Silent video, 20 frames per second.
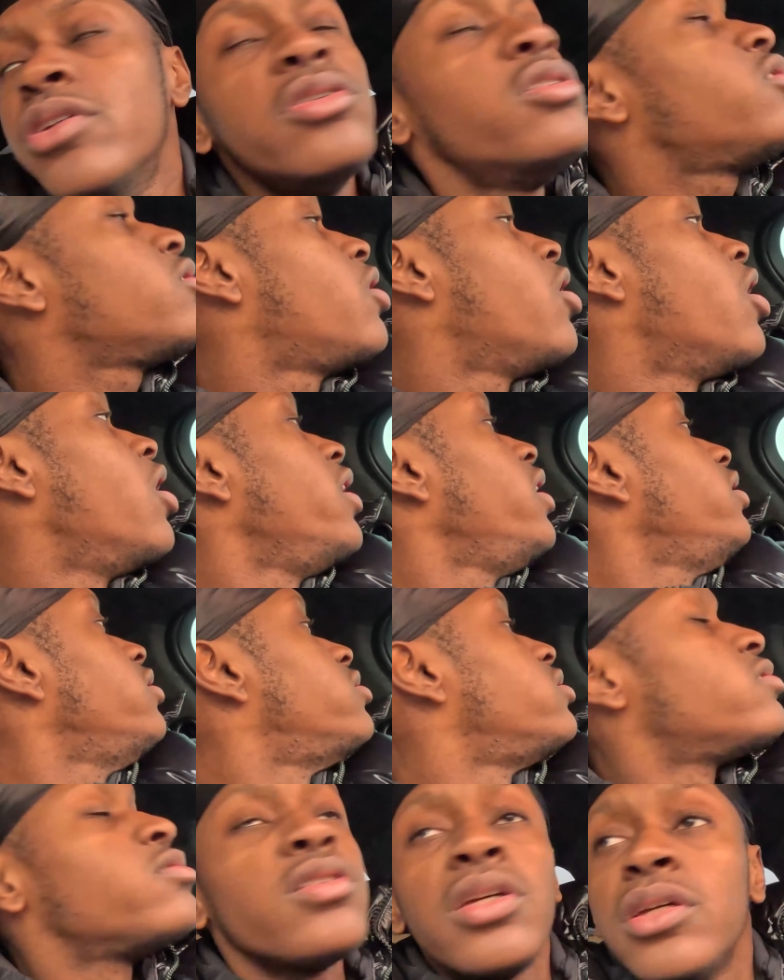know, this car
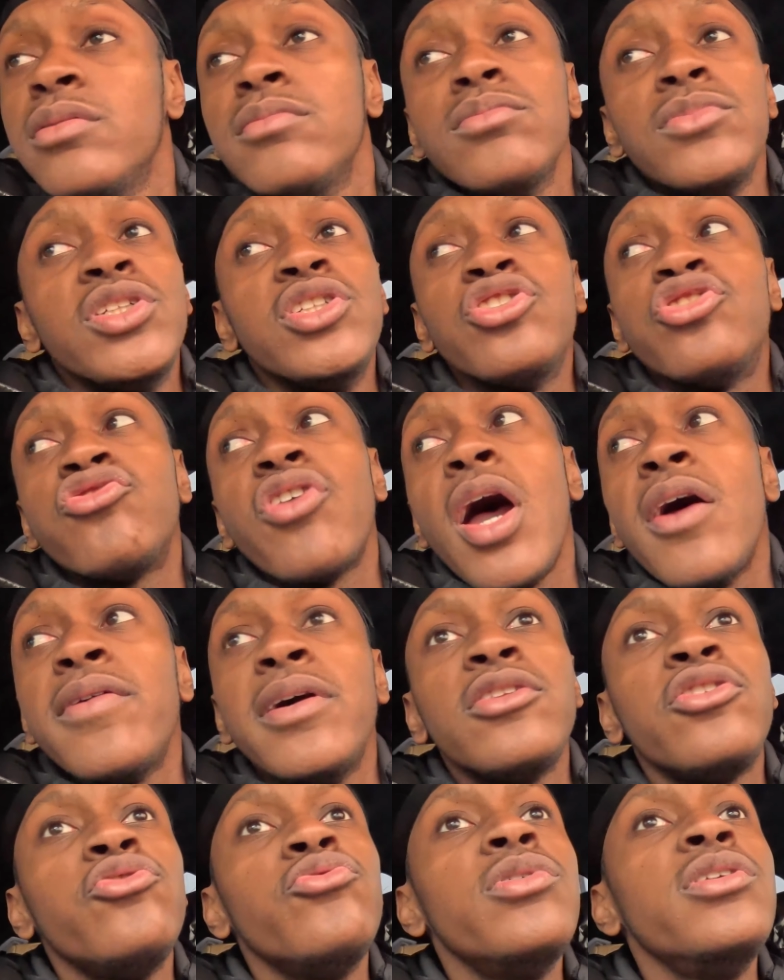just drive
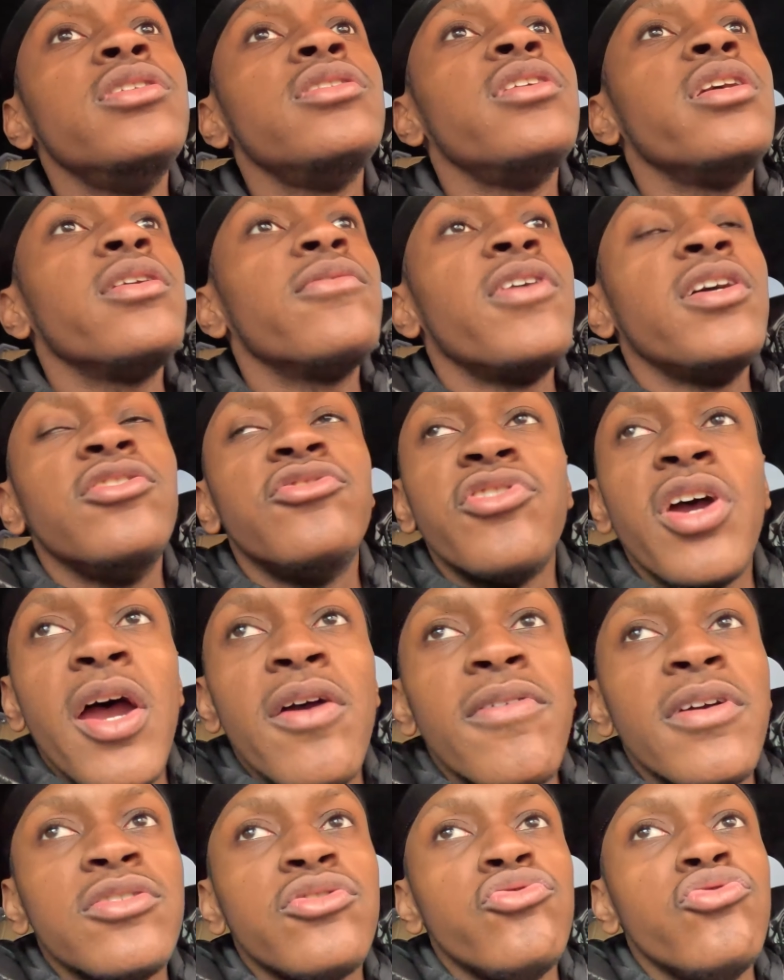right through anything. I
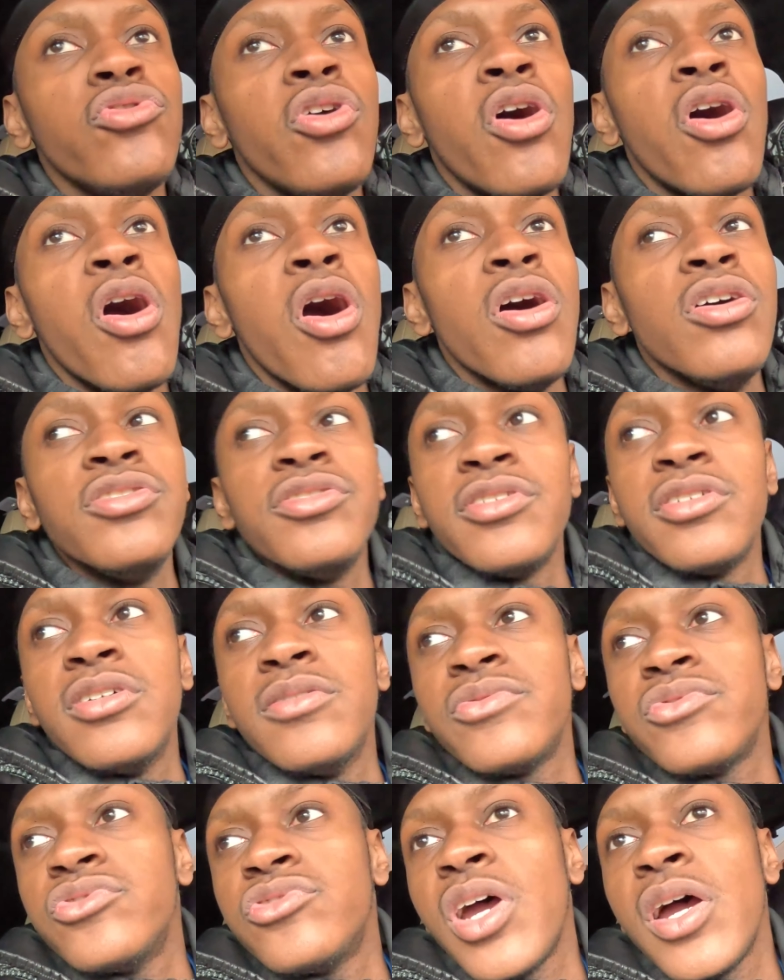drive right through cars, you know,
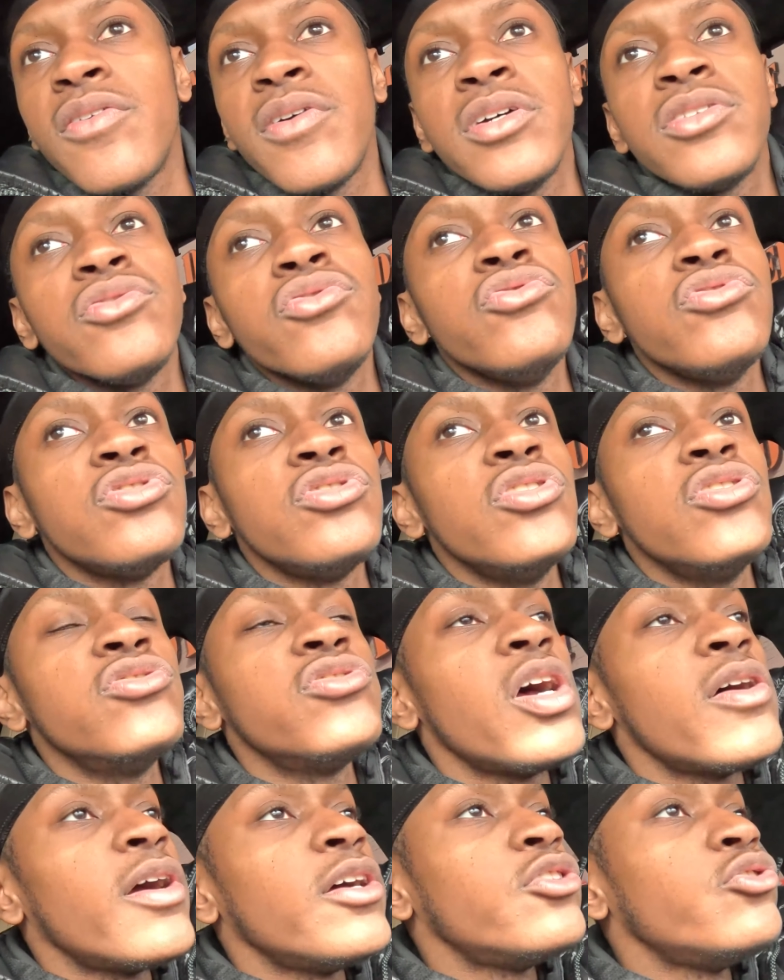drive right through snow,
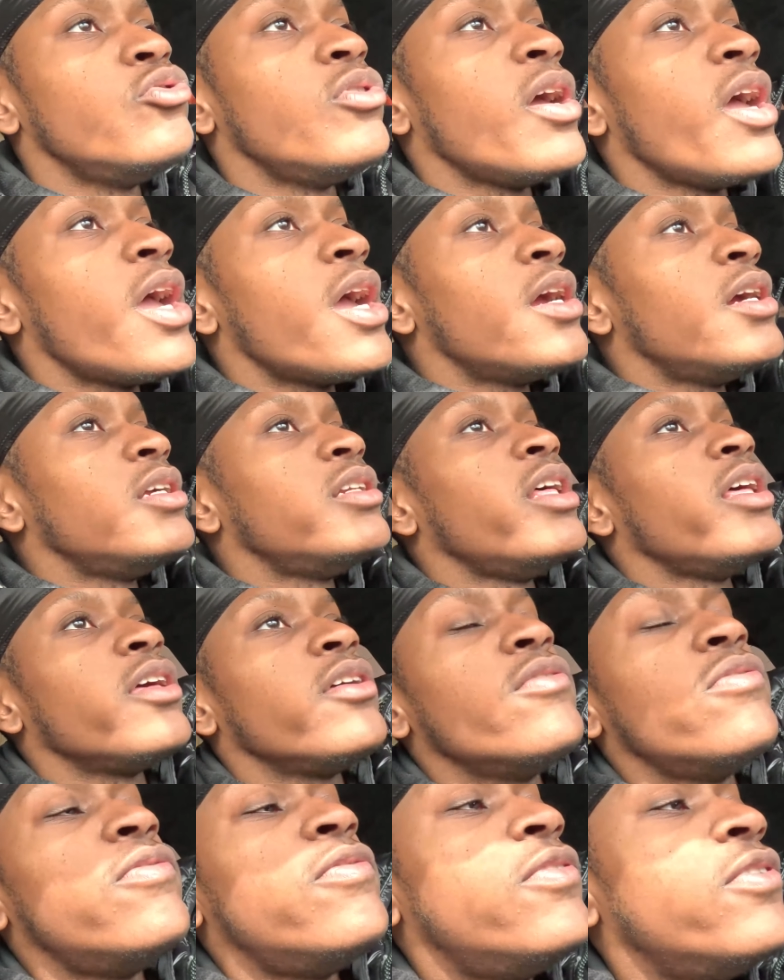drive right through everything,
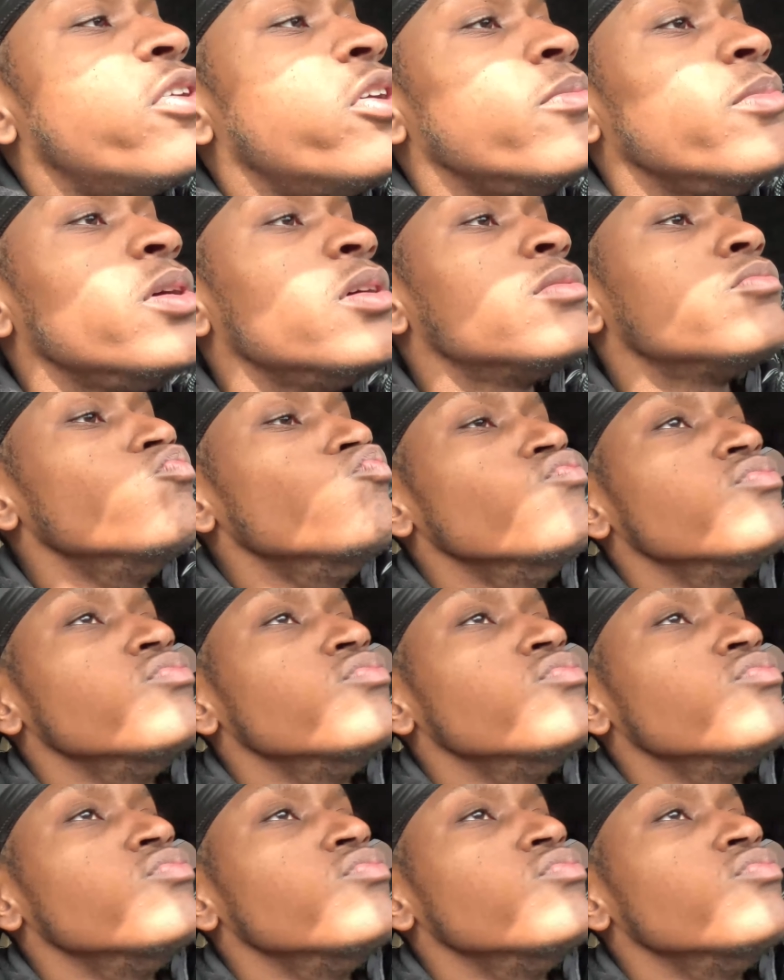you feel me?